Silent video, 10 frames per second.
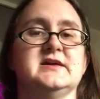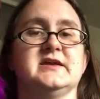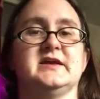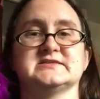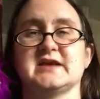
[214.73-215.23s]

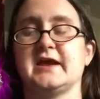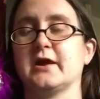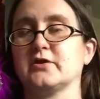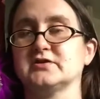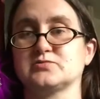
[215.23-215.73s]
His
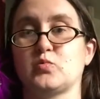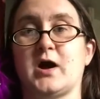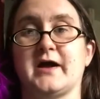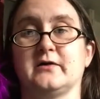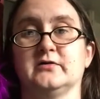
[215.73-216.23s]
hair is
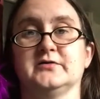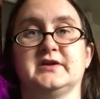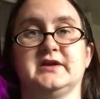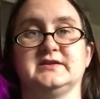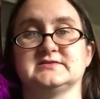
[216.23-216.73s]
wild.
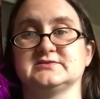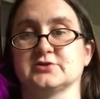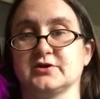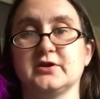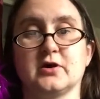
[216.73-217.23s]
He's
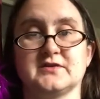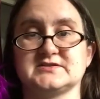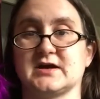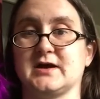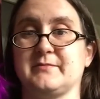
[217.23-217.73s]
dirty all the
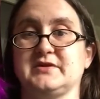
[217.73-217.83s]
time.